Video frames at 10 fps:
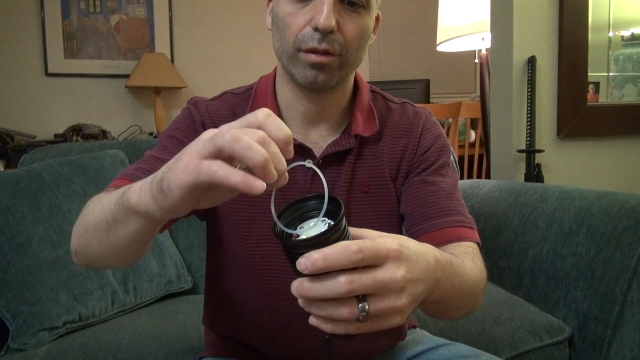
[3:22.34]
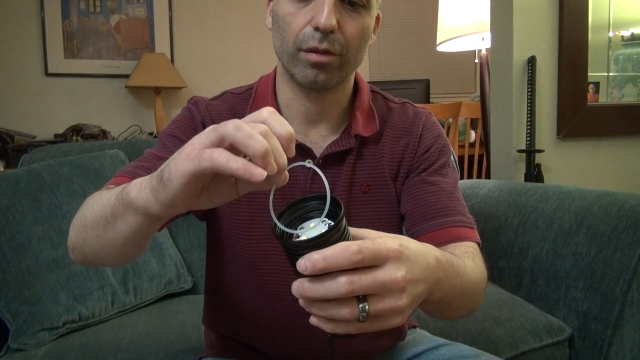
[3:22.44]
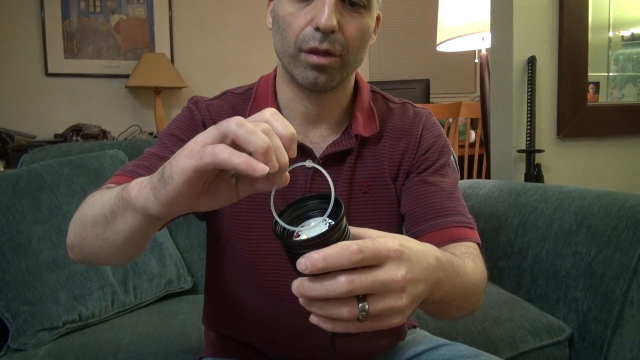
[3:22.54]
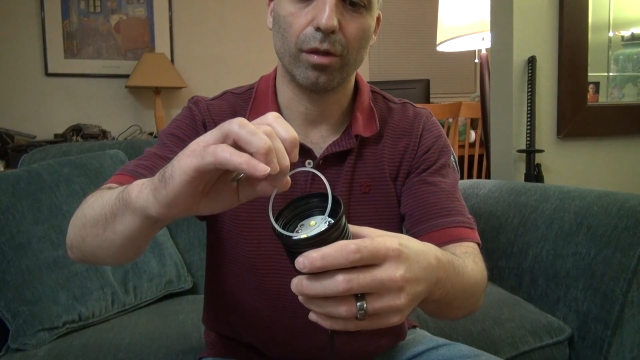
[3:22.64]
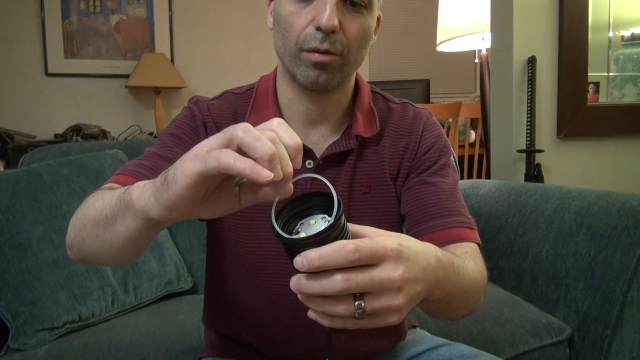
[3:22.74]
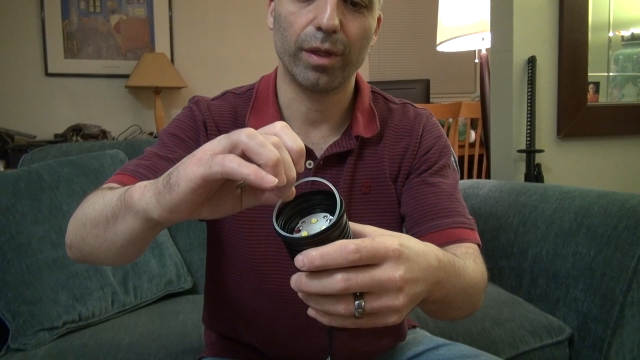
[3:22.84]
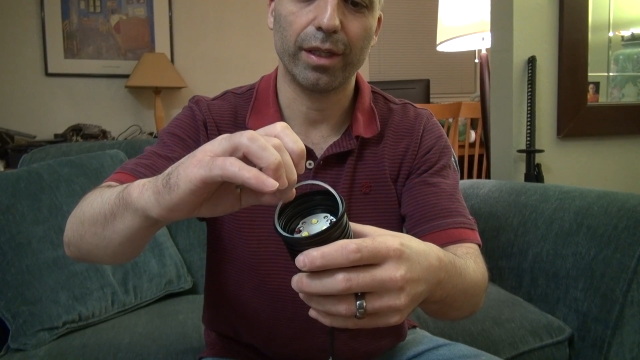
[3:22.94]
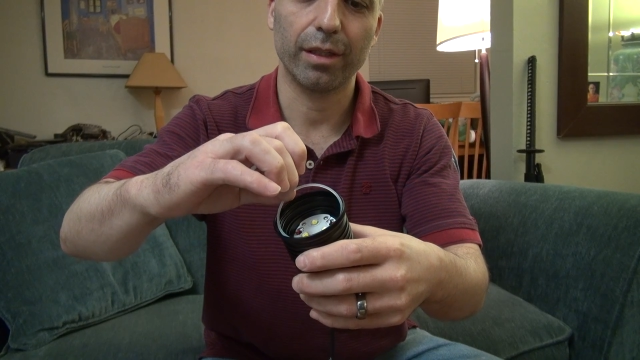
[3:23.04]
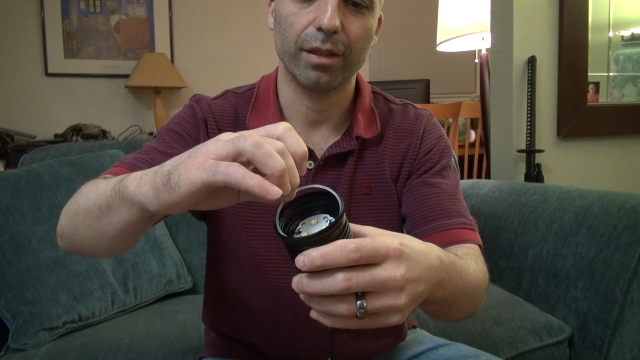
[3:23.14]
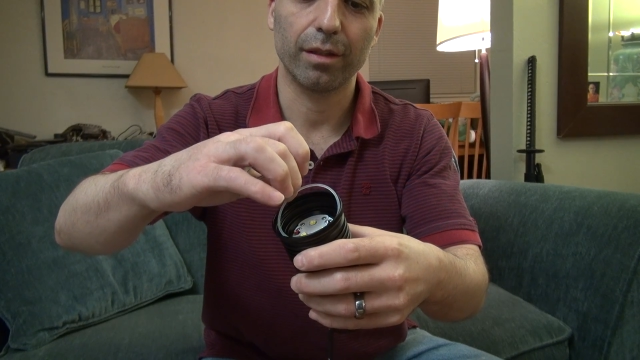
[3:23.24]
the
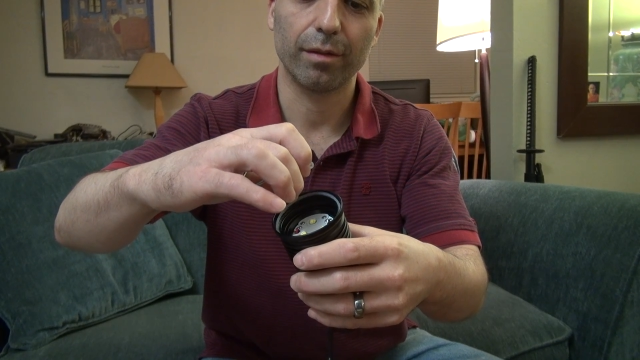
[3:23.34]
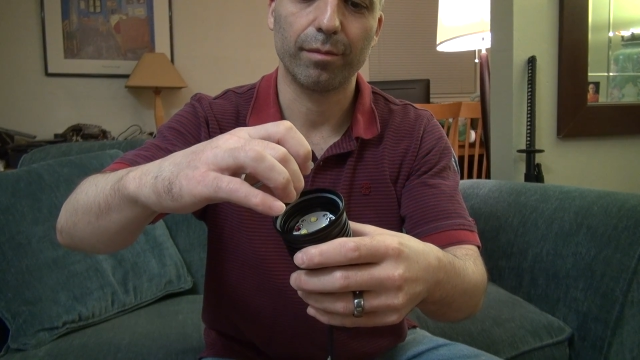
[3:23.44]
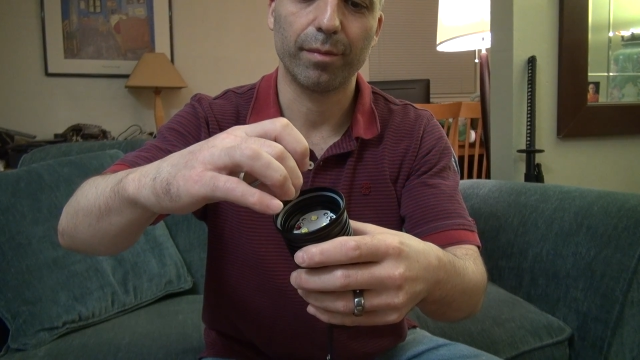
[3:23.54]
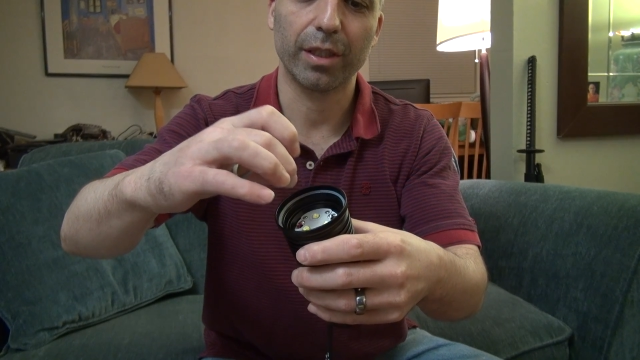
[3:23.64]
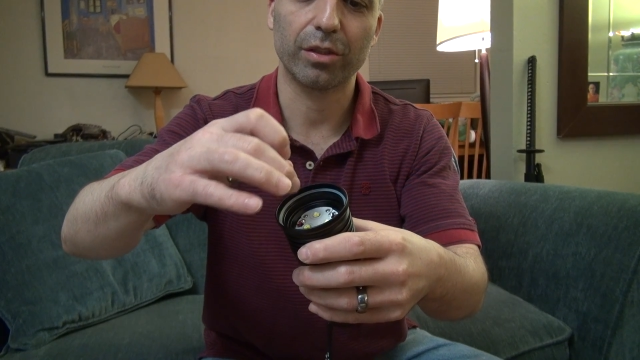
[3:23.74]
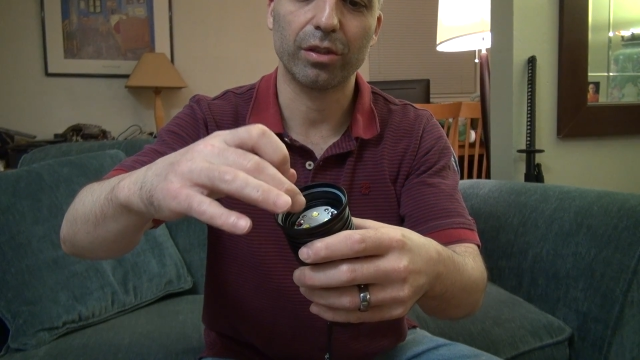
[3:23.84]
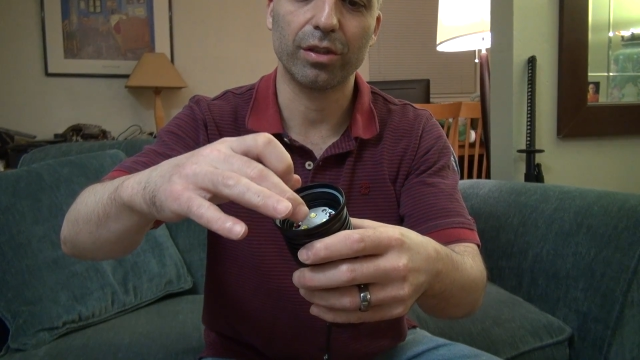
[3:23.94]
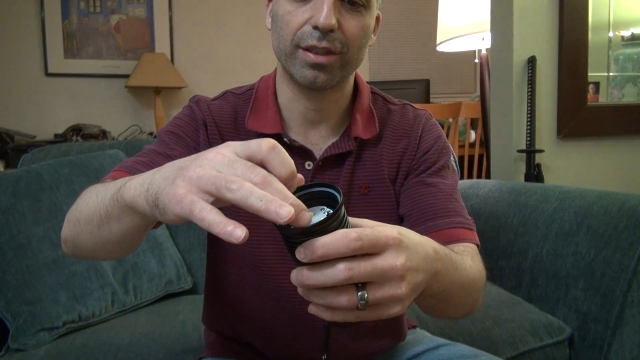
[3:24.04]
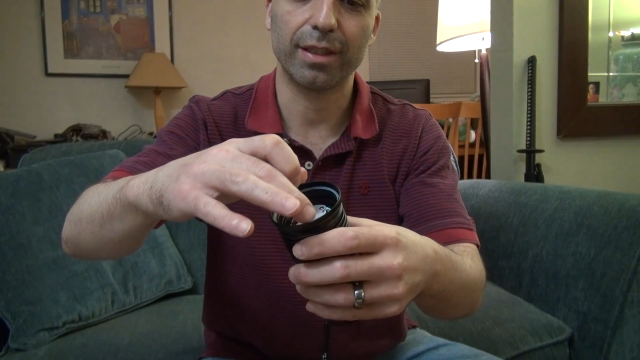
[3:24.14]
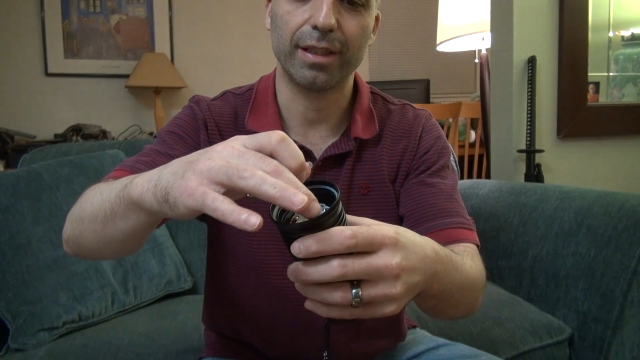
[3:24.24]
O-ring, make sure you
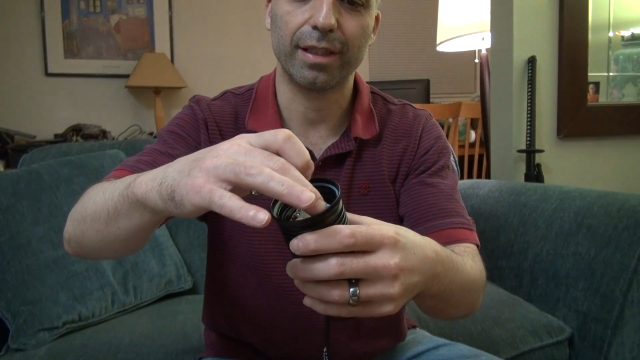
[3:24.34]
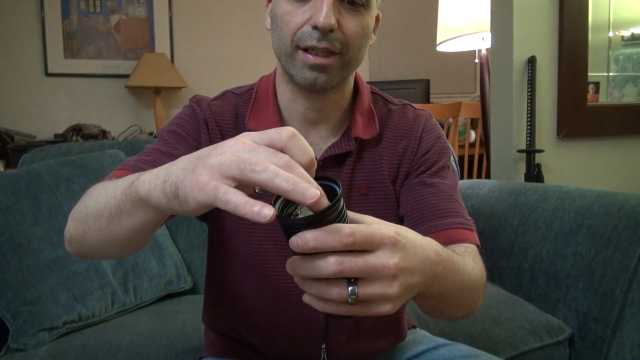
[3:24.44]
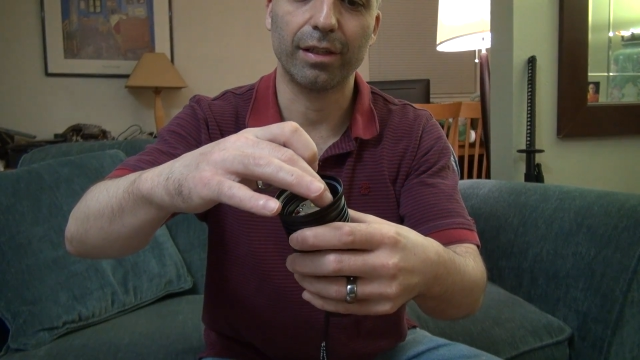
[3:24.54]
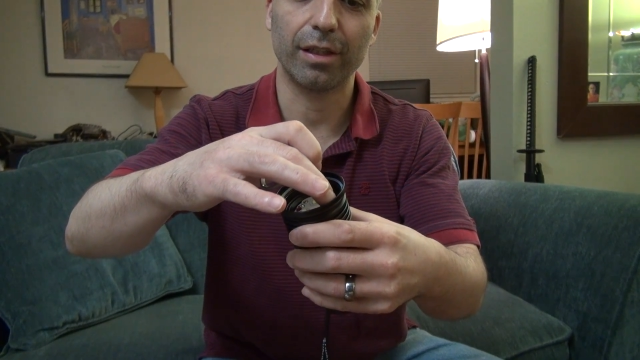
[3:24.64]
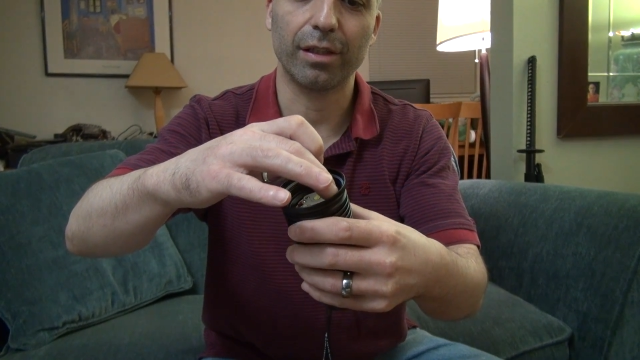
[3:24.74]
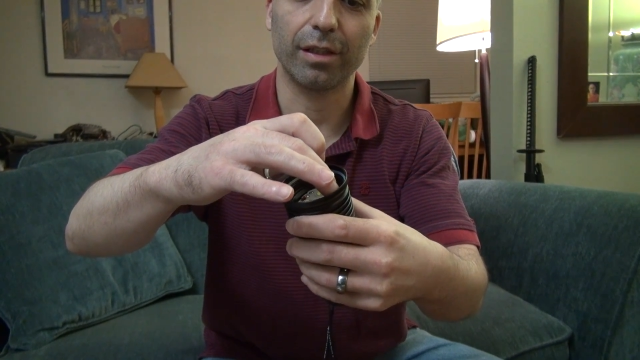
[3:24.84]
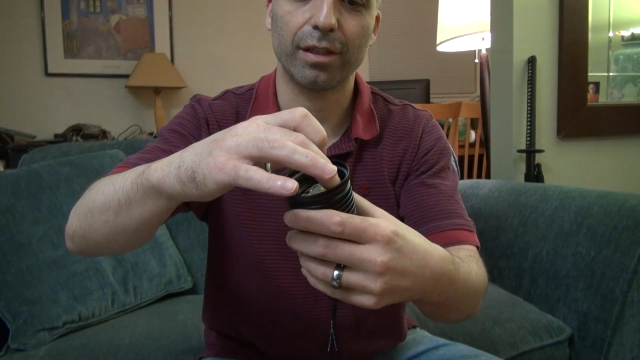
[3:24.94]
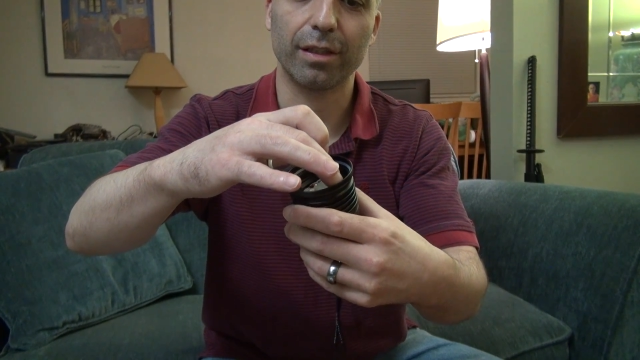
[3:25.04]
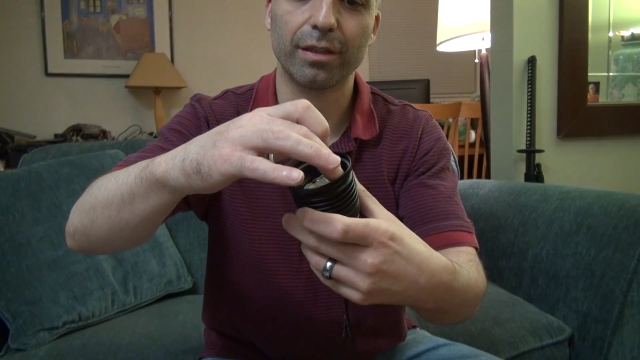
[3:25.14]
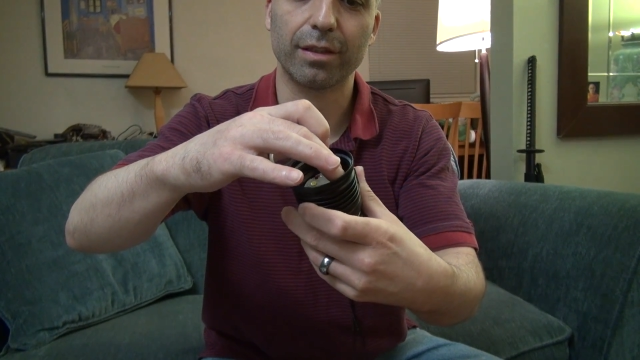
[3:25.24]
seat it on there
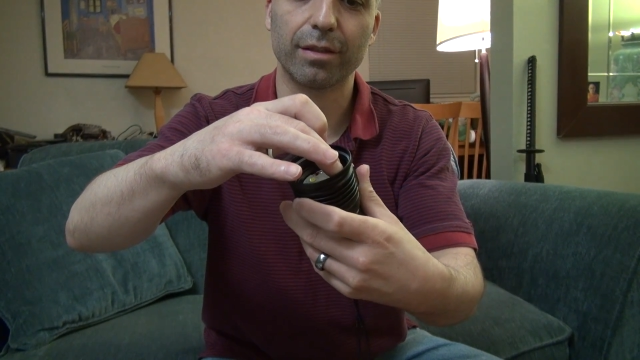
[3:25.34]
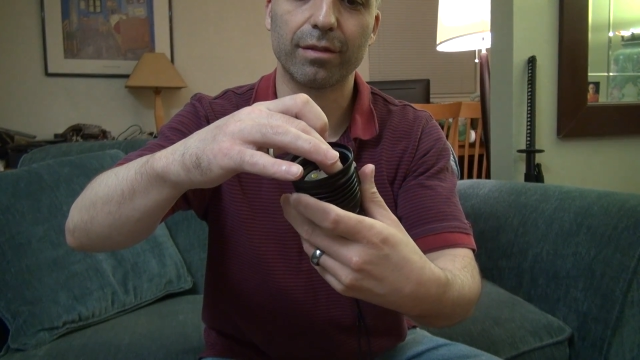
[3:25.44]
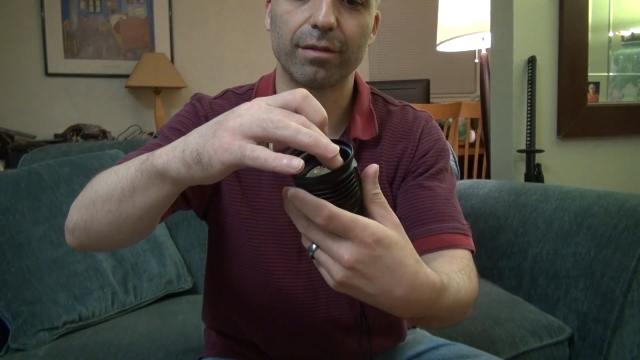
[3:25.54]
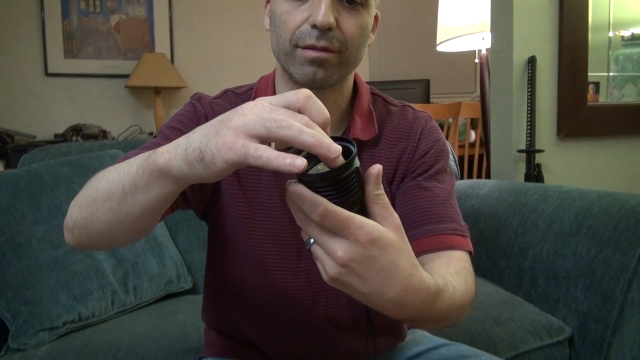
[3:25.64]
and it's